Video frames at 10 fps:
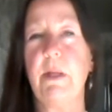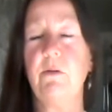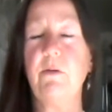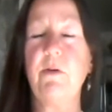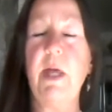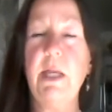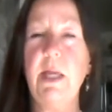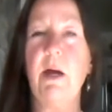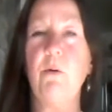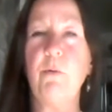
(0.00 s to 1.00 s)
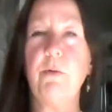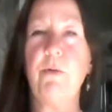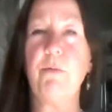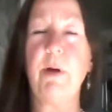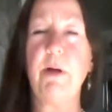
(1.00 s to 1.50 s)
just any outward
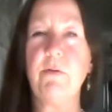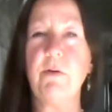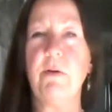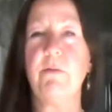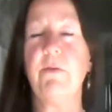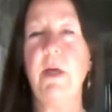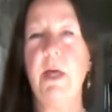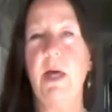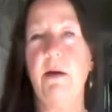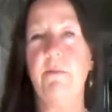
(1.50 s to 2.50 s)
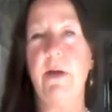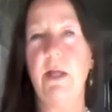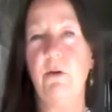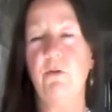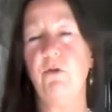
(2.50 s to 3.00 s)
thrust of
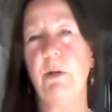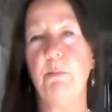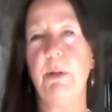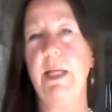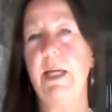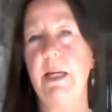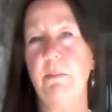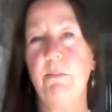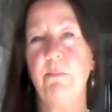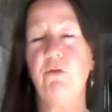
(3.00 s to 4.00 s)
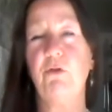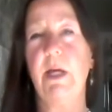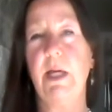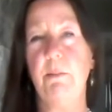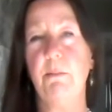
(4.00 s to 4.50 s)
energy, blame,
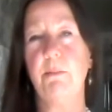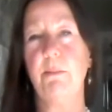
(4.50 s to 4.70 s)
shame.